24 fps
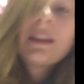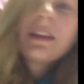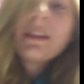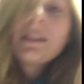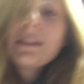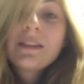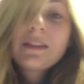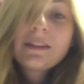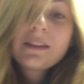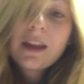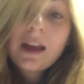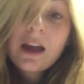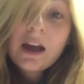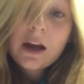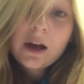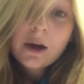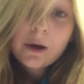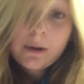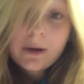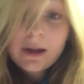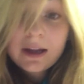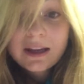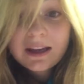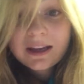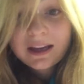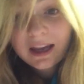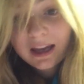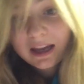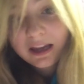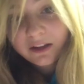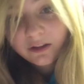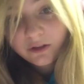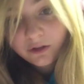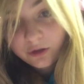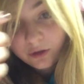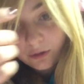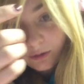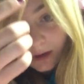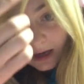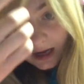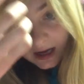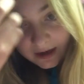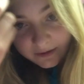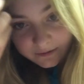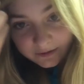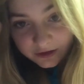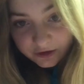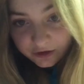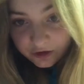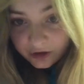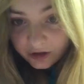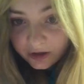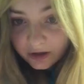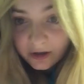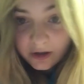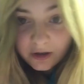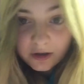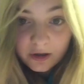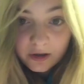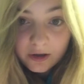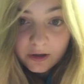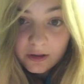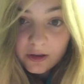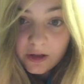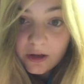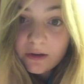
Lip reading: So, in case you haven't heard,